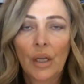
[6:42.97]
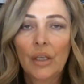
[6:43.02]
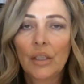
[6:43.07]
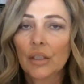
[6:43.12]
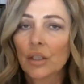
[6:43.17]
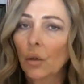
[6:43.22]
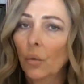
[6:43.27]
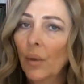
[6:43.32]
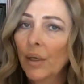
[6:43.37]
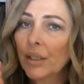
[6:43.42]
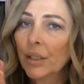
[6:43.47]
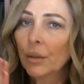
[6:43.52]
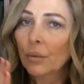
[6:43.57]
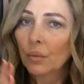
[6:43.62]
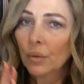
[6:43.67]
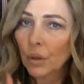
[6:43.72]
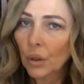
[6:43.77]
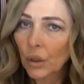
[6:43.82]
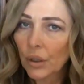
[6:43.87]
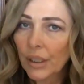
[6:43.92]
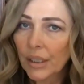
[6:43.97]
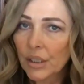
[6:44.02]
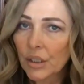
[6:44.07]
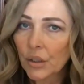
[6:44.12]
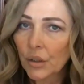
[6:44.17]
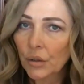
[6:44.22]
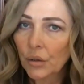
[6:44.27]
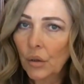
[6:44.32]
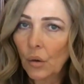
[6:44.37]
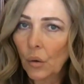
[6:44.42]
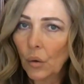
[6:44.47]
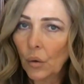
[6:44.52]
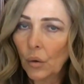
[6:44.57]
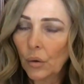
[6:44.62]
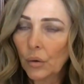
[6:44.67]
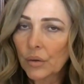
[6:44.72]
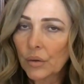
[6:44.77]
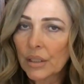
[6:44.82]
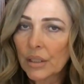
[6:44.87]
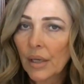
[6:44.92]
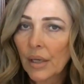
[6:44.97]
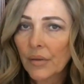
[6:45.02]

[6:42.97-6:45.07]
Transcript: So when you look at your goals,